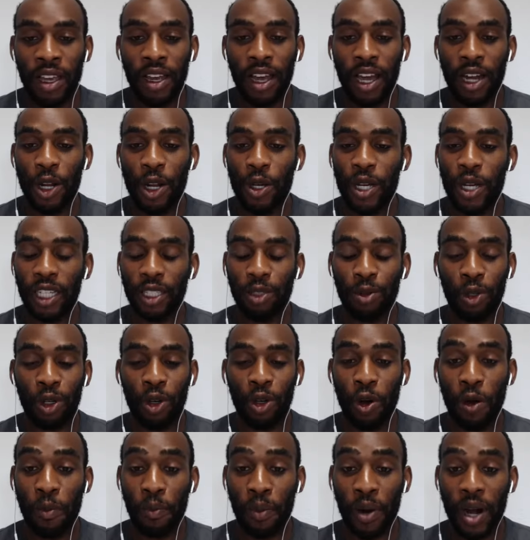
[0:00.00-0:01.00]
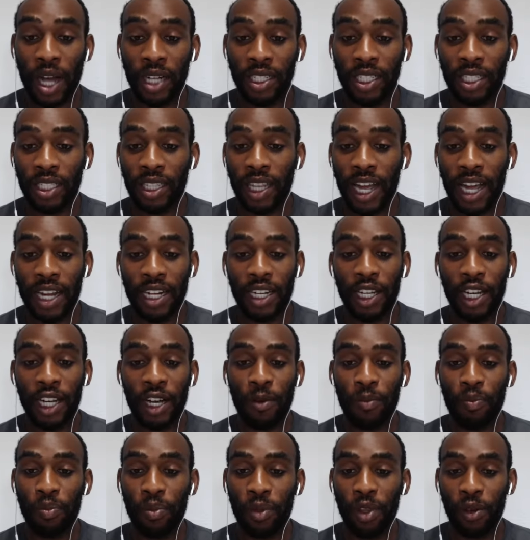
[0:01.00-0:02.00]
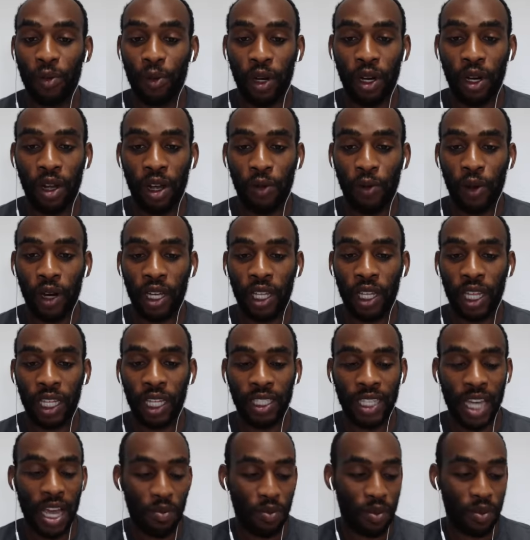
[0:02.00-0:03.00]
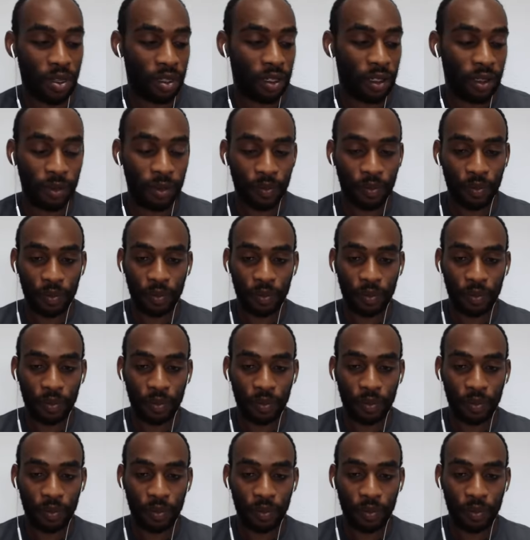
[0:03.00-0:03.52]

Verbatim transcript: I know you got some cool projects lined up. Where can they tap in? Yeah, I